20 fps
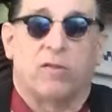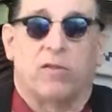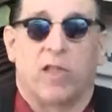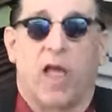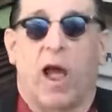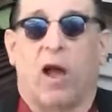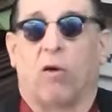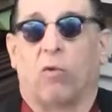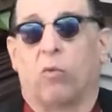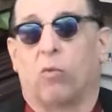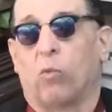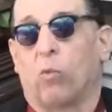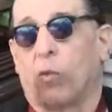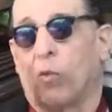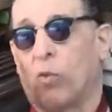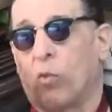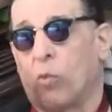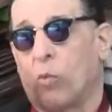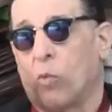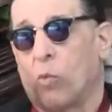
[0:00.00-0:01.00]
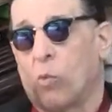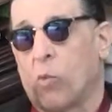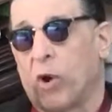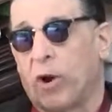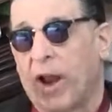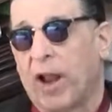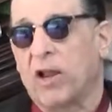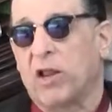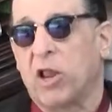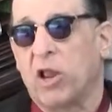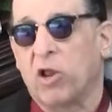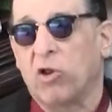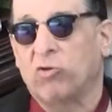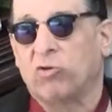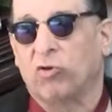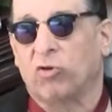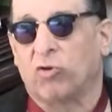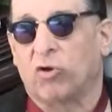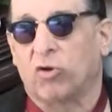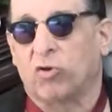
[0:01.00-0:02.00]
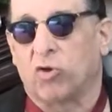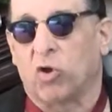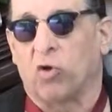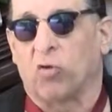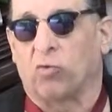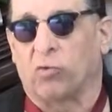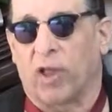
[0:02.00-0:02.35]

Now, what I need you to do,